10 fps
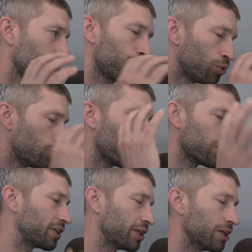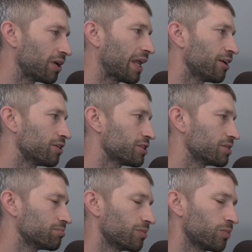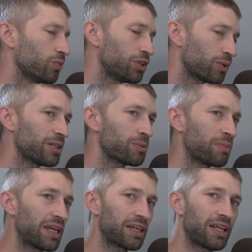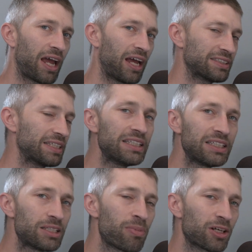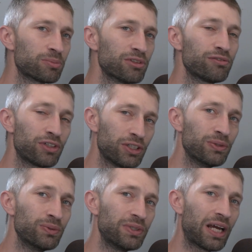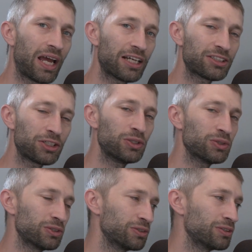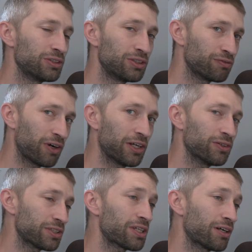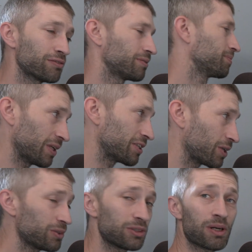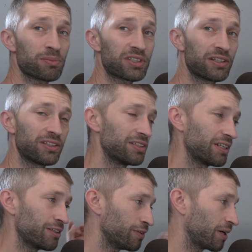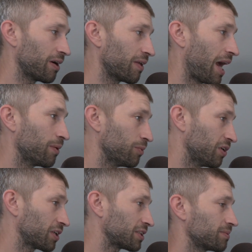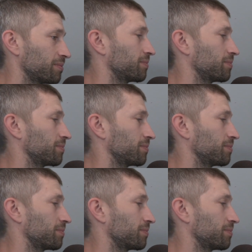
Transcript: through all the gear layers, we try to make it as easy as possible for you as a user to find your stuff. So let's go to the website and figure out how it works.